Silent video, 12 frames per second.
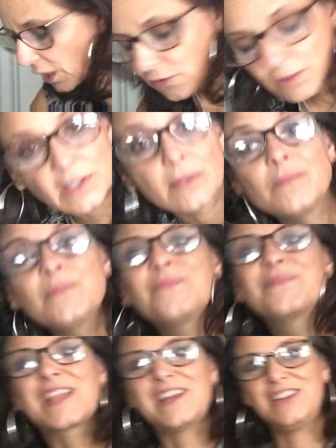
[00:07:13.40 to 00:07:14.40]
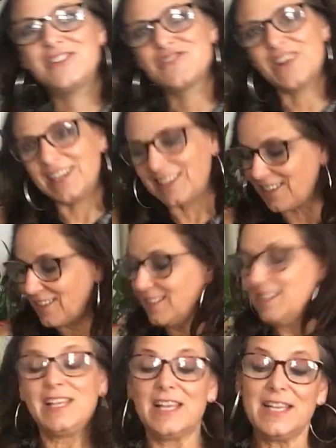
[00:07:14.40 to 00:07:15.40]
Hold on, I need a drink.
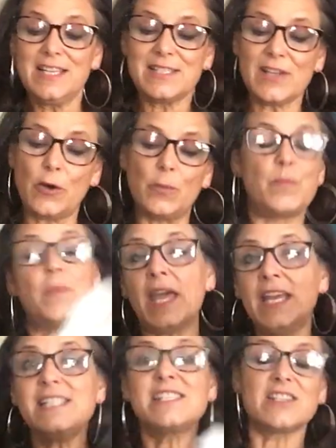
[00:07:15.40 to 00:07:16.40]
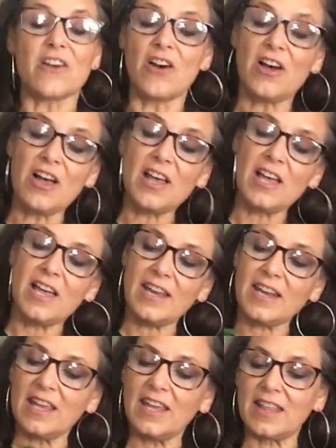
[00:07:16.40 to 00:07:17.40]
So, based
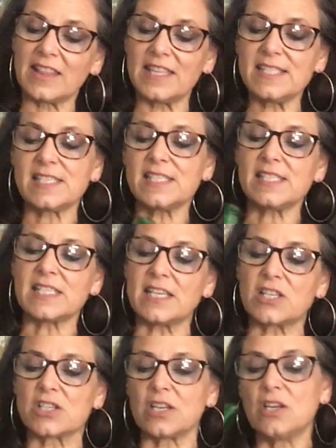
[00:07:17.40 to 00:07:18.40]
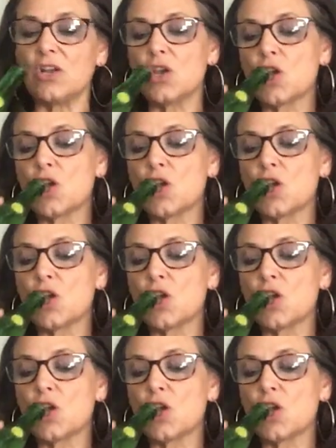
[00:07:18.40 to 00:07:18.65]
on this distinction,